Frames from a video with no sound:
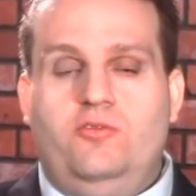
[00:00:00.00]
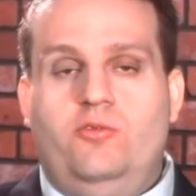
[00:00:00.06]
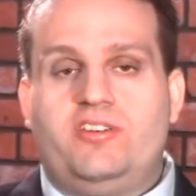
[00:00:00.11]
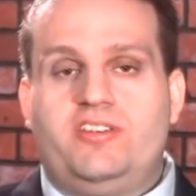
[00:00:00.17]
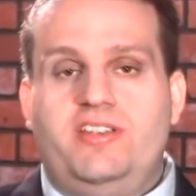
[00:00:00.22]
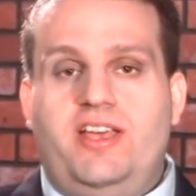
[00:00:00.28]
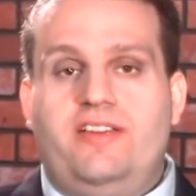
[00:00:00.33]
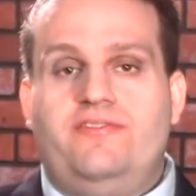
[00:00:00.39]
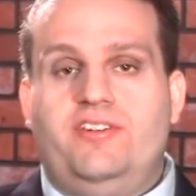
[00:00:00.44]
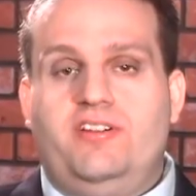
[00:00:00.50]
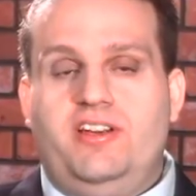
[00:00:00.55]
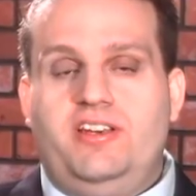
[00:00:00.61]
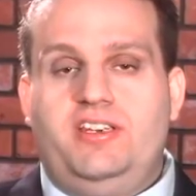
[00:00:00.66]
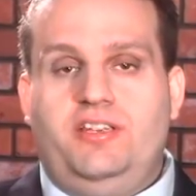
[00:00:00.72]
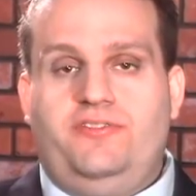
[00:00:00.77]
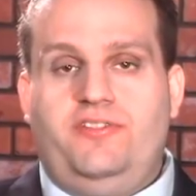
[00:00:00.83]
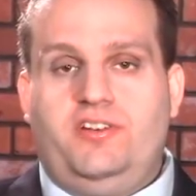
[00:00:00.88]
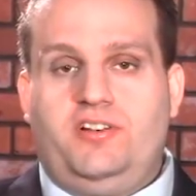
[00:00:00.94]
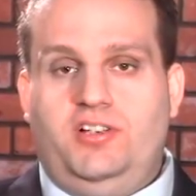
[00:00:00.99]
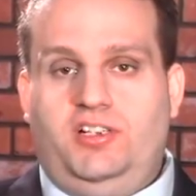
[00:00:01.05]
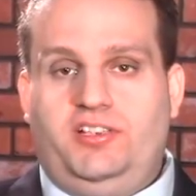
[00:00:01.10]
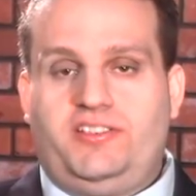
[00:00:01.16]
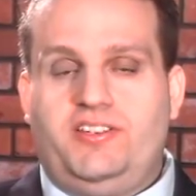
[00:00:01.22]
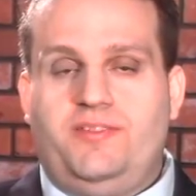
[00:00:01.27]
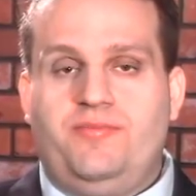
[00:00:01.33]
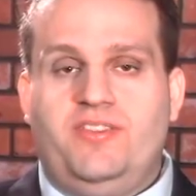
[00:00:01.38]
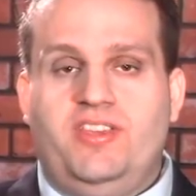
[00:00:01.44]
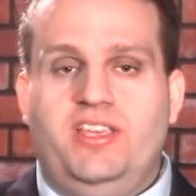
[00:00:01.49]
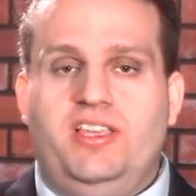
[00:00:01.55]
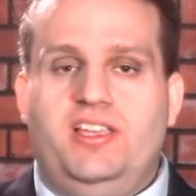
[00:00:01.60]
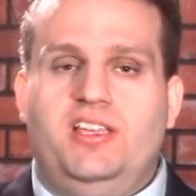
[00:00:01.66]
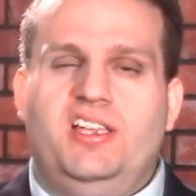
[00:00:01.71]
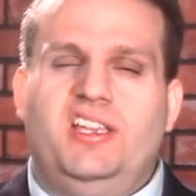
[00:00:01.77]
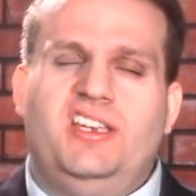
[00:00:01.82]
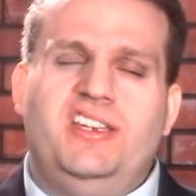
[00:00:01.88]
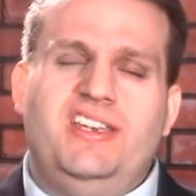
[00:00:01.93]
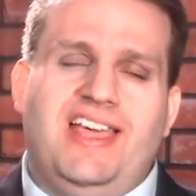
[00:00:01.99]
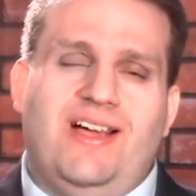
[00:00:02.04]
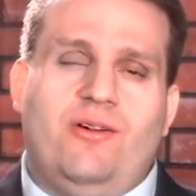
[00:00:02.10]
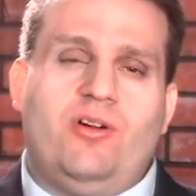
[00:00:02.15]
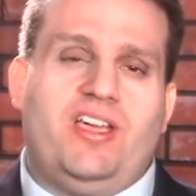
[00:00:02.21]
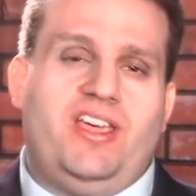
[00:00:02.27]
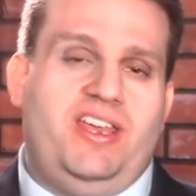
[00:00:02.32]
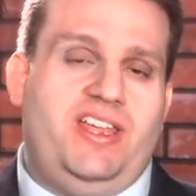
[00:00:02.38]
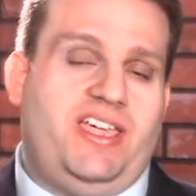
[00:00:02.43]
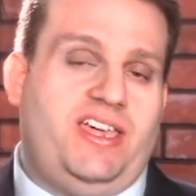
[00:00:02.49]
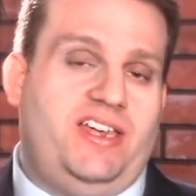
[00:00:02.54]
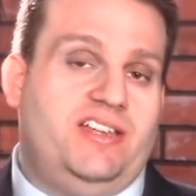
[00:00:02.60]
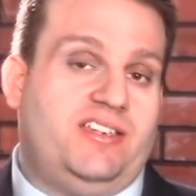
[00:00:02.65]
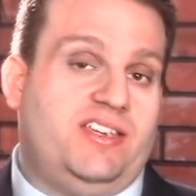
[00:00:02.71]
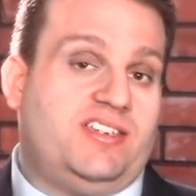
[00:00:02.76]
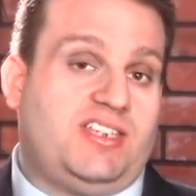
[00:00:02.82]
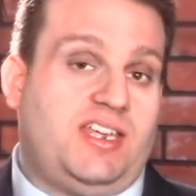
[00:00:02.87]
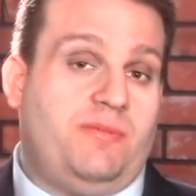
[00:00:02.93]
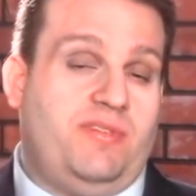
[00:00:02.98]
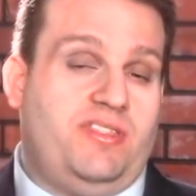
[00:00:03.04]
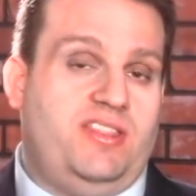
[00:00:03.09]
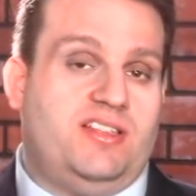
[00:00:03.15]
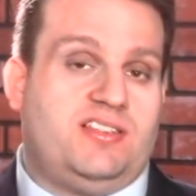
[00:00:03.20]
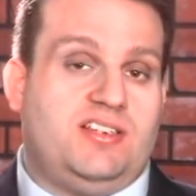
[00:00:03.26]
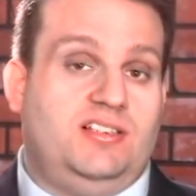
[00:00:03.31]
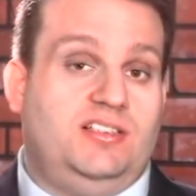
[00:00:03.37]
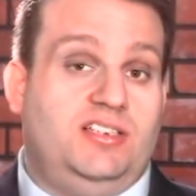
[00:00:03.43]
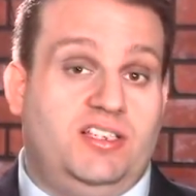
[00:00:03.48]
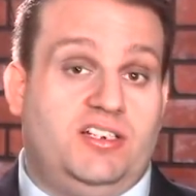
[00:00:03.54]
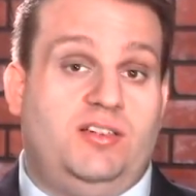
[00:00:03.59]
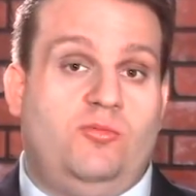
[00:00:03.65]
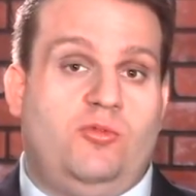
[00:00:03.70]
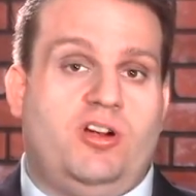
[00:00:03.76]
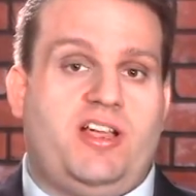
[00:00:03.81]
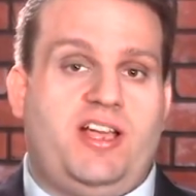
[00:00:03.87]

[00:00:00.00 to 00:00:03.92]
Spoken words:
was not very difficult. Now we're going to get into something that's a little more